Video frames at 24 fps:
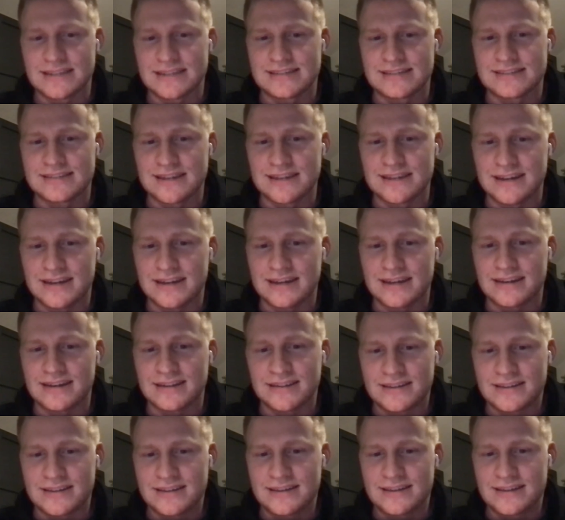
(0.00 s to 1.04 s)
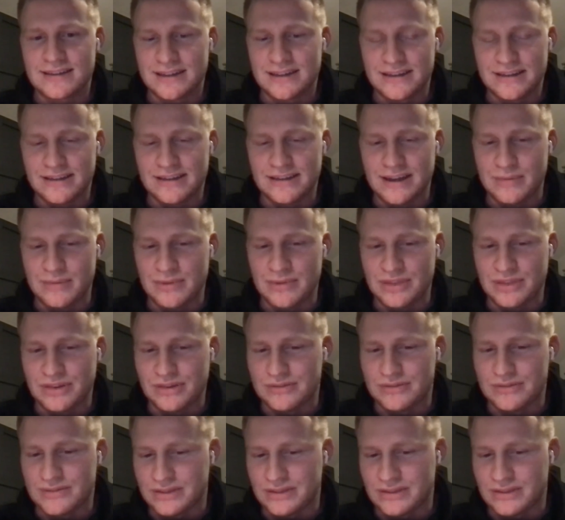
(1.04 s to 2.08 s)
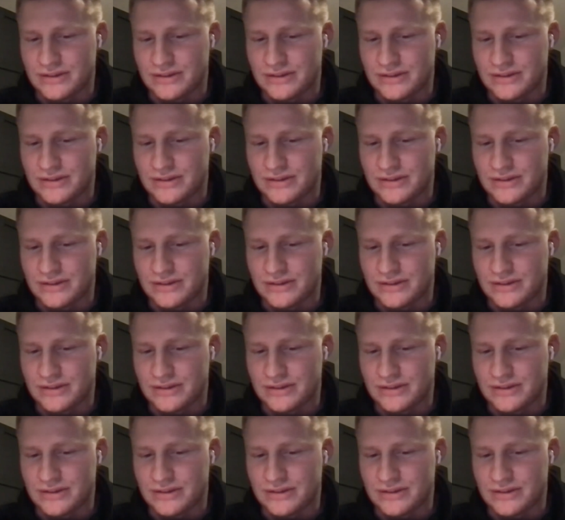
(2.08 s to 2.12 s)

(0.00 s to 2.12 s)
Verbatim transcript: It's uh I mean they're